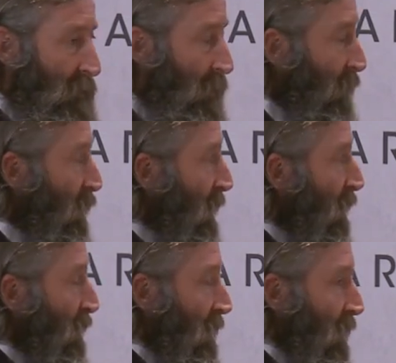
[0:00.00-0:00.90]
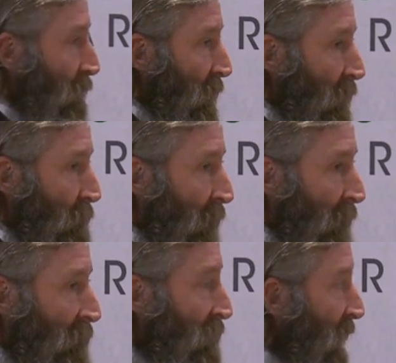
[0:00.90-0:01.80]
So we went over a little bit of the
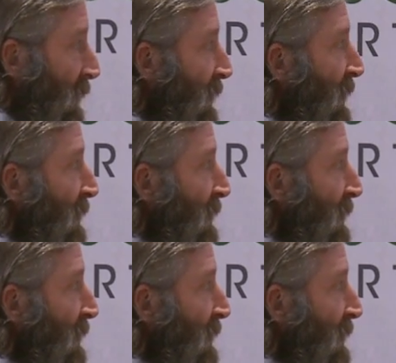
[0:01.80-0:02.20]
buying side.